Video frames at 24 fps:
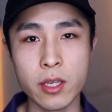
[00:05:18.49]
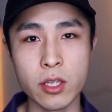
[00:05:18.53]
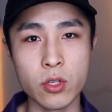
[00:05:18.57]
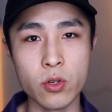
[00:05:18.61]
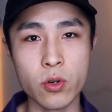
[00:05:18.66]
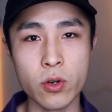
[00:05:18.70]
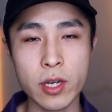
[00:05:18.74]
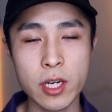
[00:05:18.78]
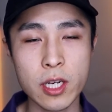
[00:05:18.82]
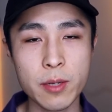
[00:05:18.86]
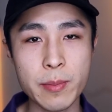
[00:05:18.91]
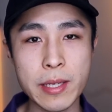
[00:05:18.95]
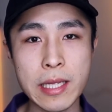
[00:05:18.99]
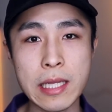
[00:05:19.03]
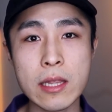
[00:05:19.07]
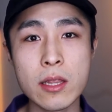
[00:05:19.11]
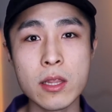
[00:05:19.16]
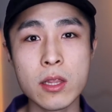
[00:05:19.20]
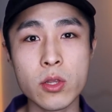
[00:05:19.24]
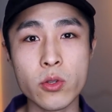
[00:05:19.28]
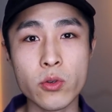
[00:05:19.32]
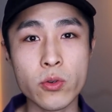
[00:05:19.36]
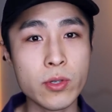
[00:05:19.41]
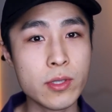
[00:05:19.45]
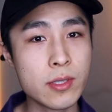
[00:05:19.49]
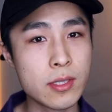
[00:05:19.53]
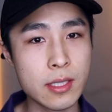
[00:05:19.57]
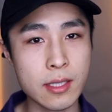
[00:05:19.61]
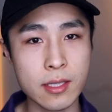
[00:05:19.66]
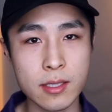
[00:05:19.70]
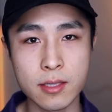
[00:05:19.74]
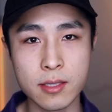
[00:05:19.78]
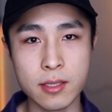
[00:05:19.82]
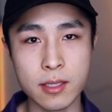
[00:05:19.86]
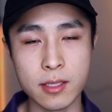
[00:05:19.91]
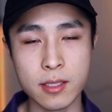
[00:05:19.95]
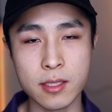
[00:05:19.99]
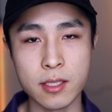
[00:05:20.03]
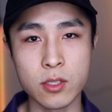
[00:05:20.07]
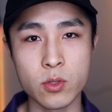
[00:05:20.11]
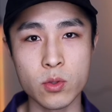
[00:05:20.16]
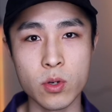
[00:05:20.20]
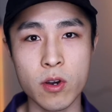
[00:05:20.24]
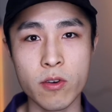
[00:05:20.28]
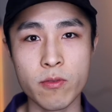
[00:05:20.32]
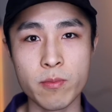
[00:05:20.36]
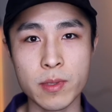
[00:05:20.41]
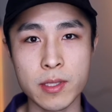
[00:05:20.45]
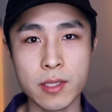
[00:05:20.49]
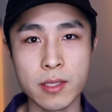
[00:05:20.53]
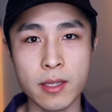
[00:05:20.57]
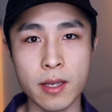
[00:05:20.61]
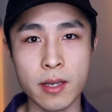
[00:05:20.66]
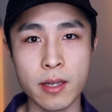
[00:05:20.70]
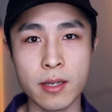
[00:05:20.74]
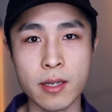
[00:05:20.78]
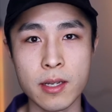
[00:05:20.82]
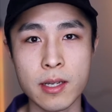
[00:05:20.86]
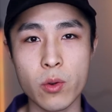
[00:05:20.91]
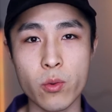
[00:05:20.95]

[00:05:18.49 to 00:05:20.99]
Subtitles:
you're going to be losing 6 to 12%.